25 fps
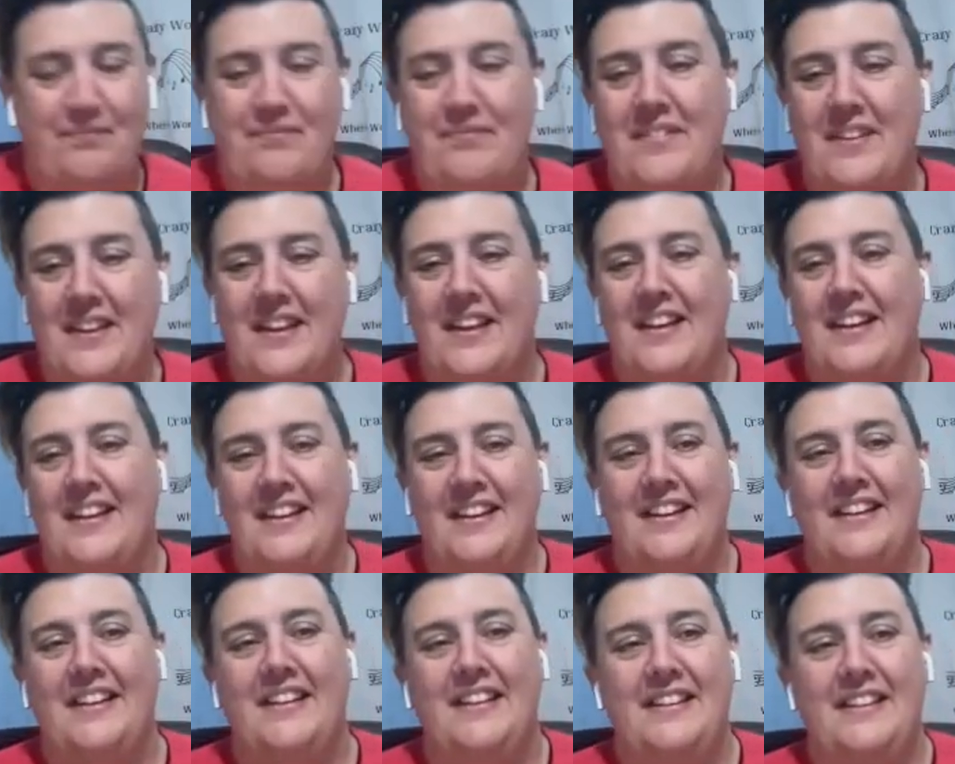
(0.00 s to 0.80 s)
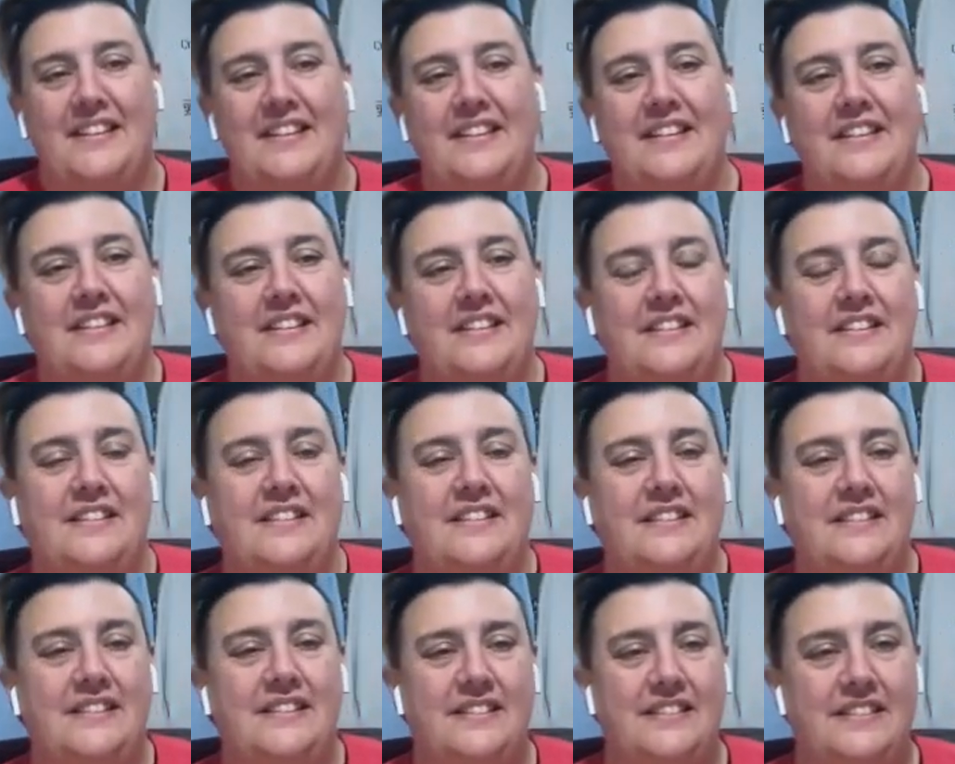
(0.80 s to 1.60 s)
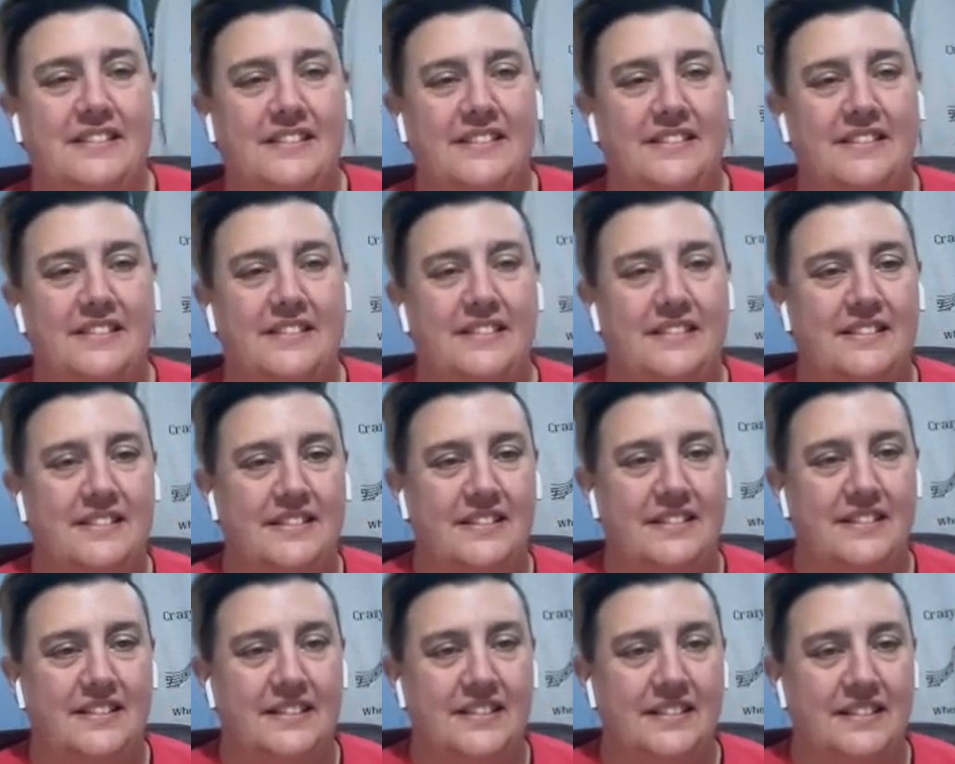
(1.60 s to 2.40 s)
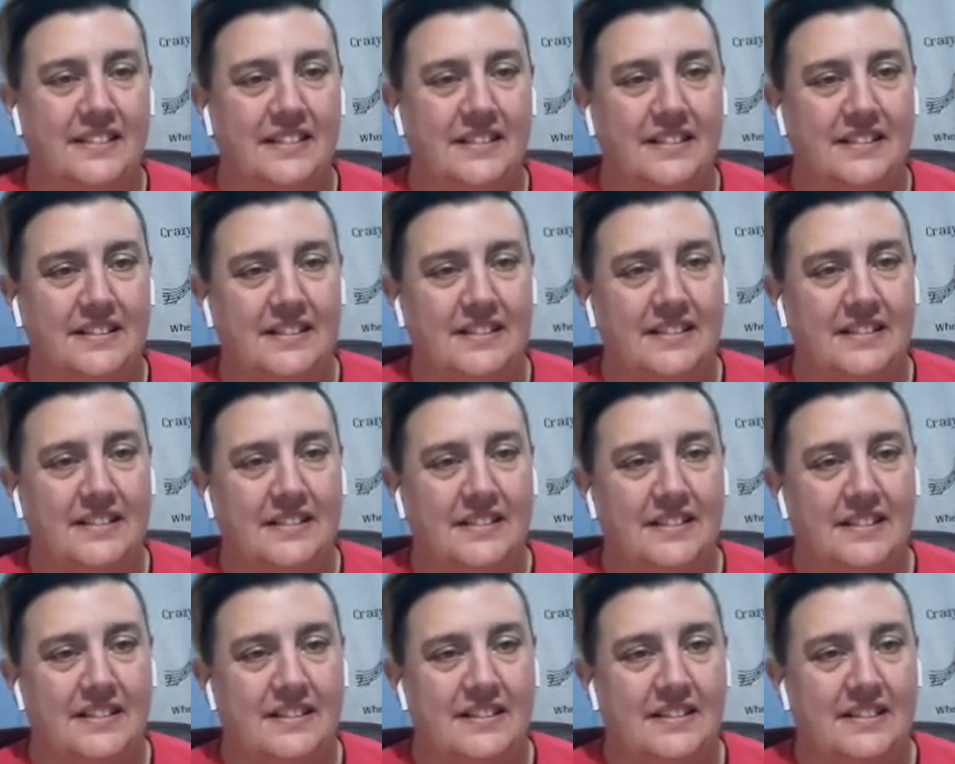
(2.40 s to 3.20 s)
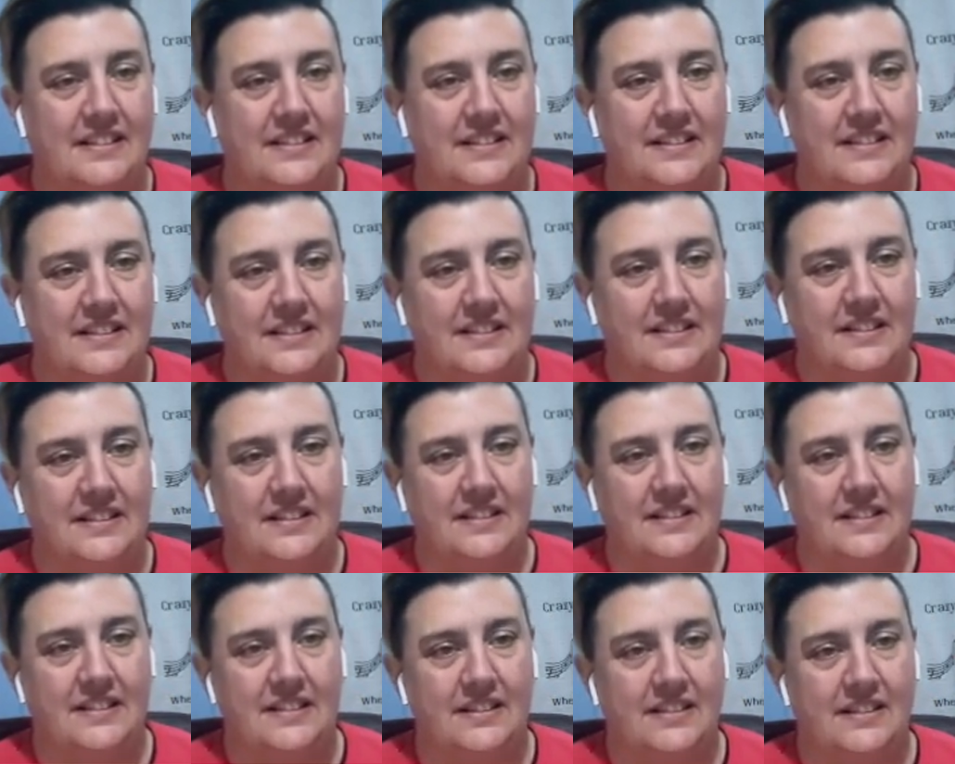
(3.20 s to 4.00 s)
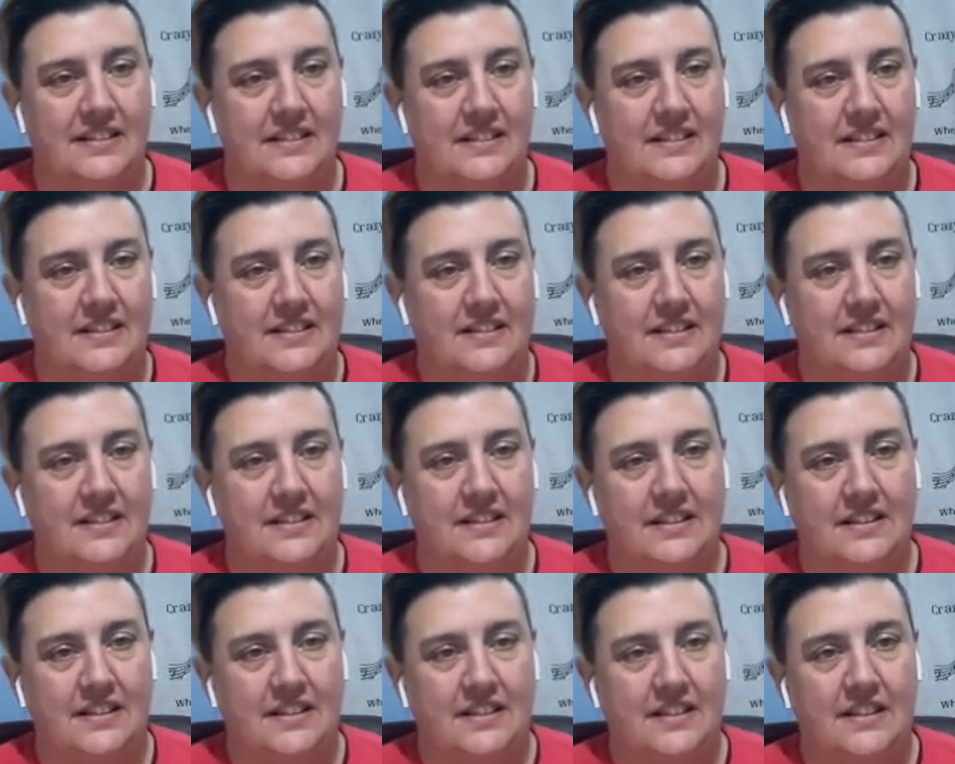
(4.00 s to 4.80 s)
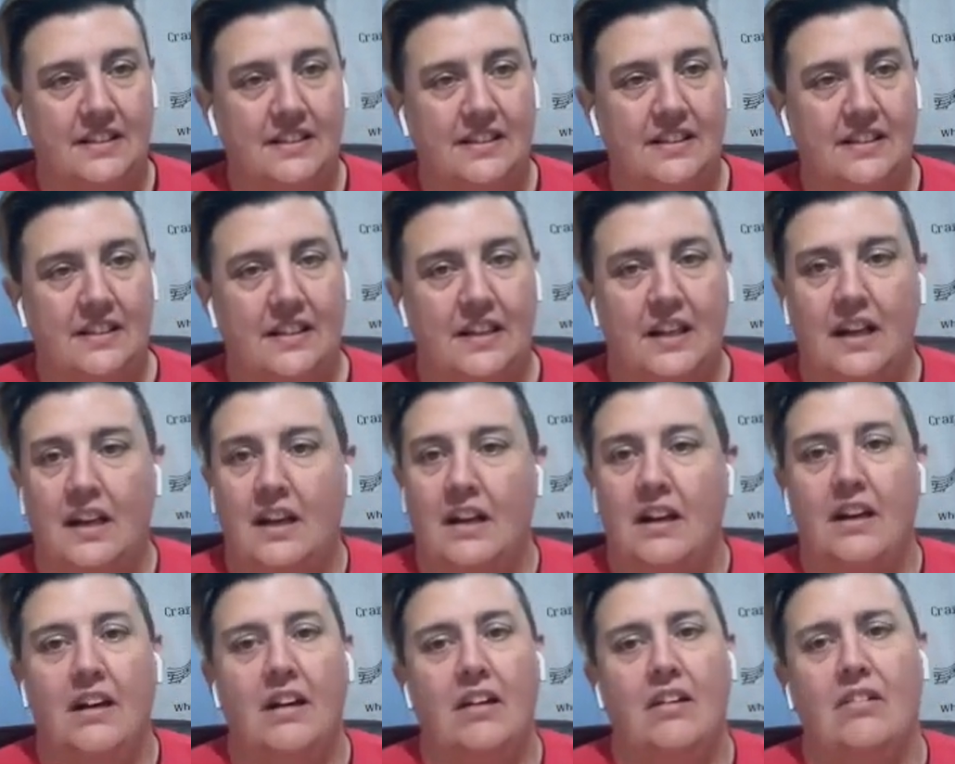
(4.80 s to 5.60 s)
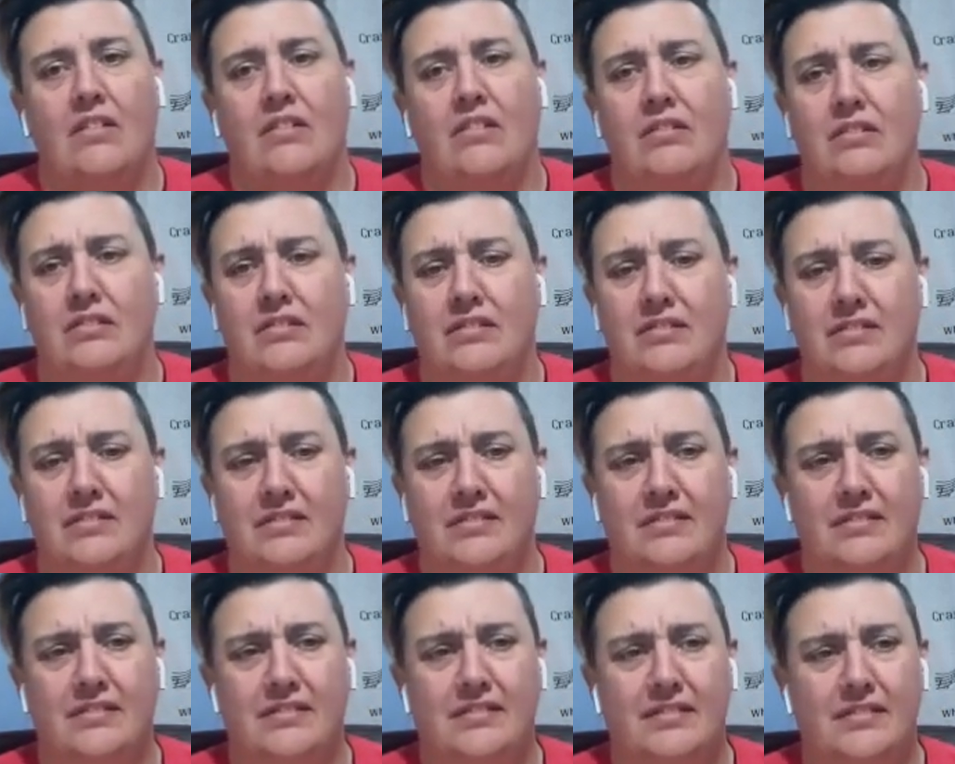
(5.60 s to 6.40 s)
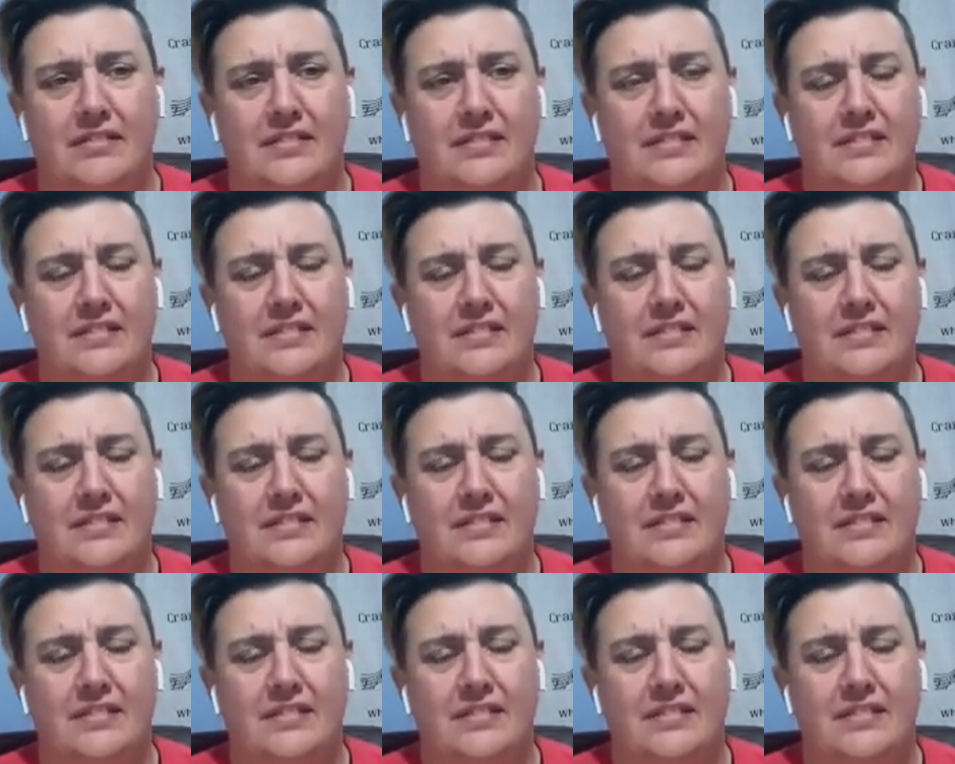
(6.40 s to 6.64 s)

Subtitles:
(silent)